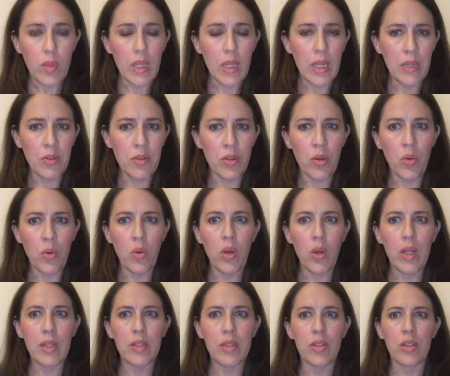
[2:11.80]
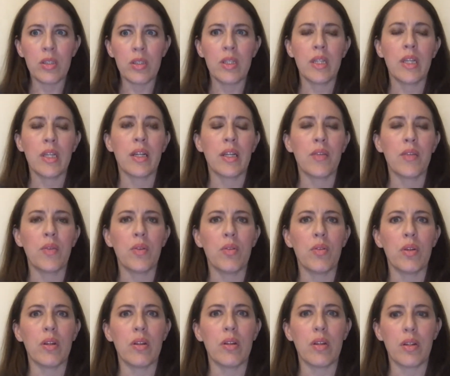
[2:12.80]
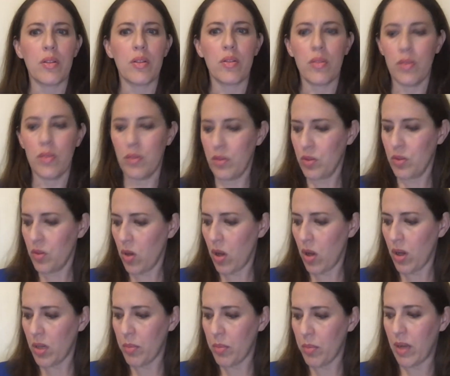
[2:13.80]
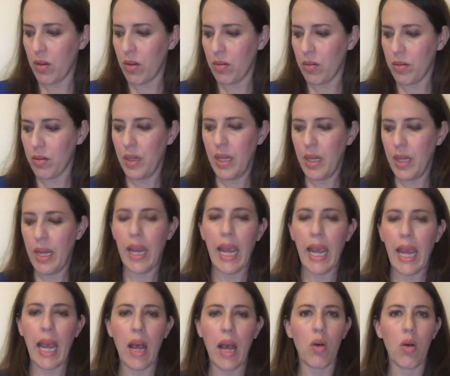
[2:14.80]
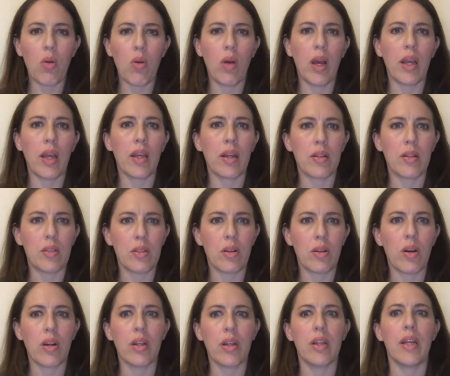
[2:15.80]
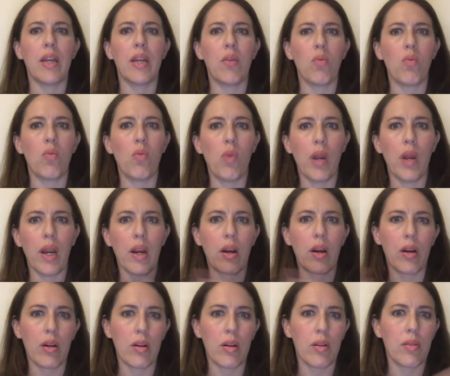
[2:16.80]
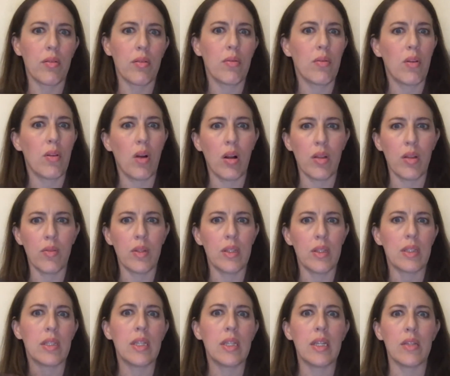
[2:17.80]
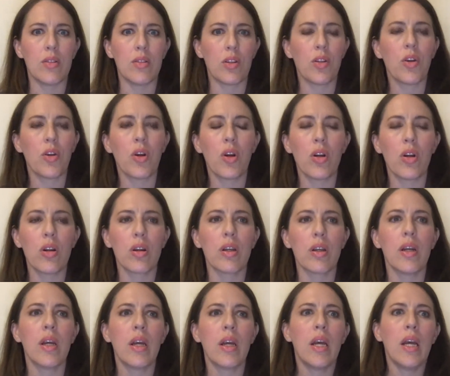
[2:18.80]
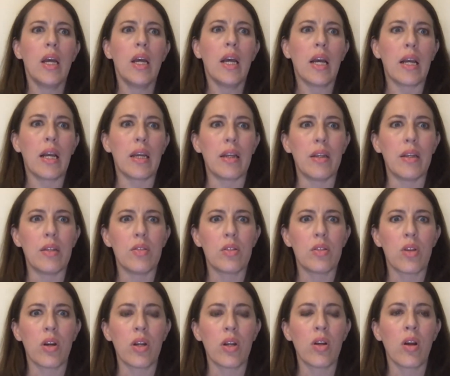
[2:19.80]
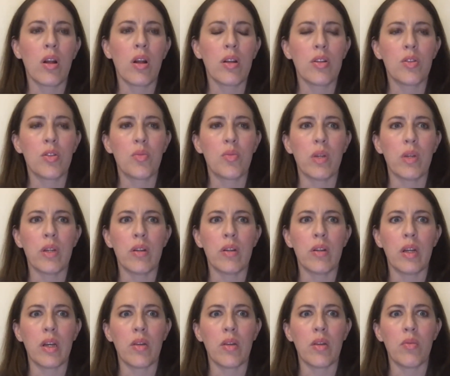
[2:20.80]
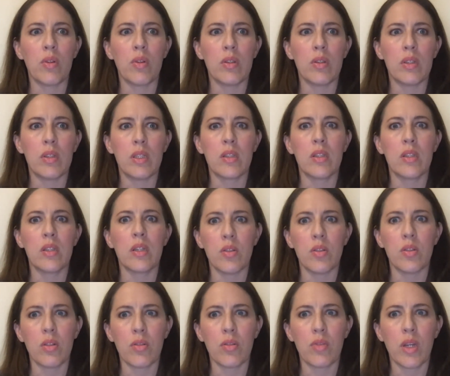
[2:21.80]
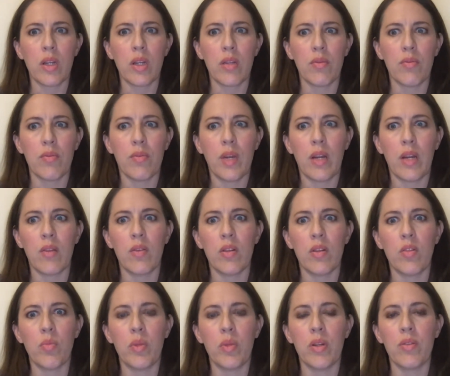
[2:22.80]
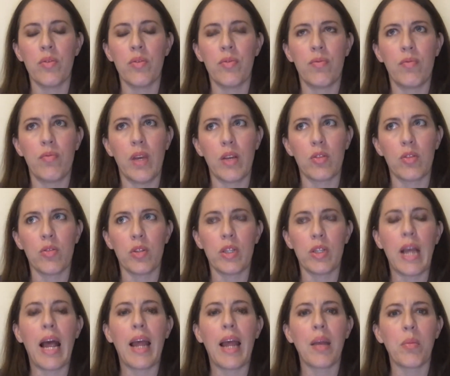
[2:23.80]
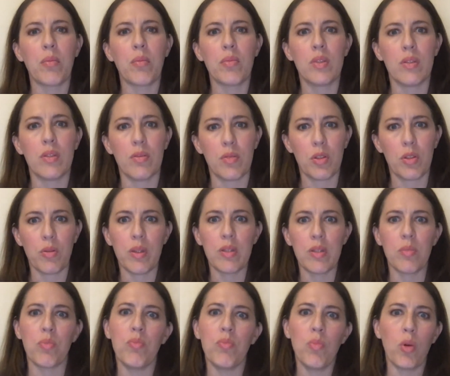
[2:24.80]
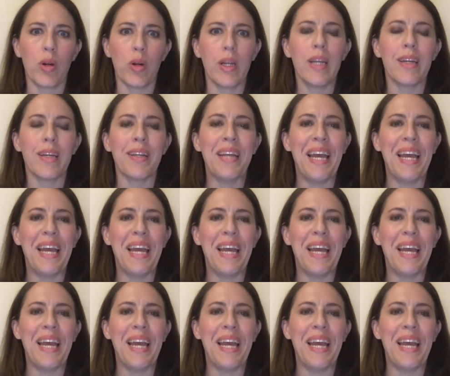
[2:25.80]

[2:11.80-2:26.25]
So just to kind of give you a talk about how I got started and where all of this has occurred. I started college when I was 16, so I've had a little bit of extra time to squeeze more in,